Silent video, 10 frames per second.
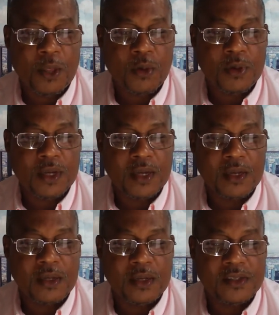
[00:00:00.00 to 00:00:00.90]
Okay,
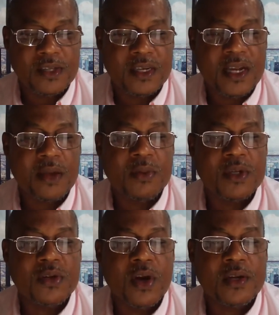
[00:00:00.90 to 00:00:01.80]
he said, and I will
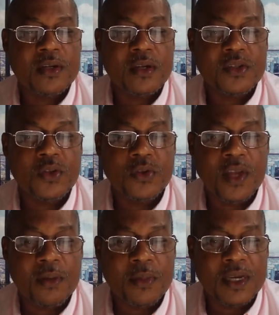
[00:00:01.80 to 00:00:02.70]
not look to
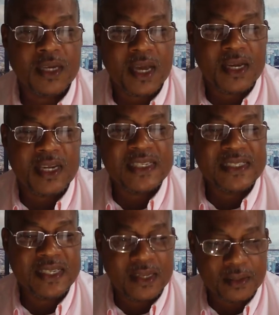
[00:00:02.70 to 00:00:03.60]
them again
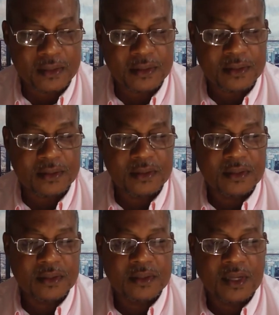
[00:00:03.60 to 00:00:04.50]
until
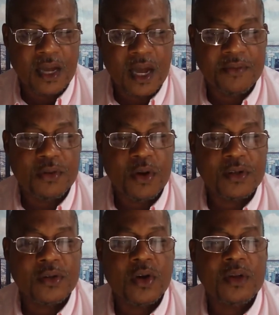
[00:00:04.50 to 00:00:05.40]
I have
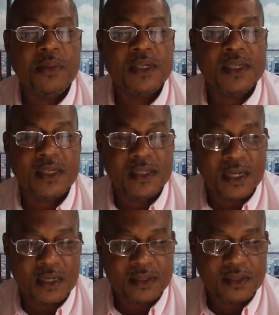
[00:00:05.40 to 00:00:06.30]
gotten all my
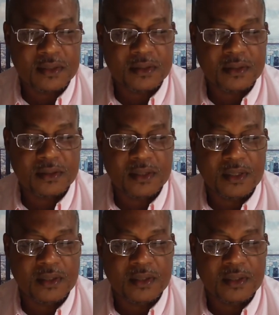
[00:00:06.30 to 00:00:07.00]
Gentiles, he said.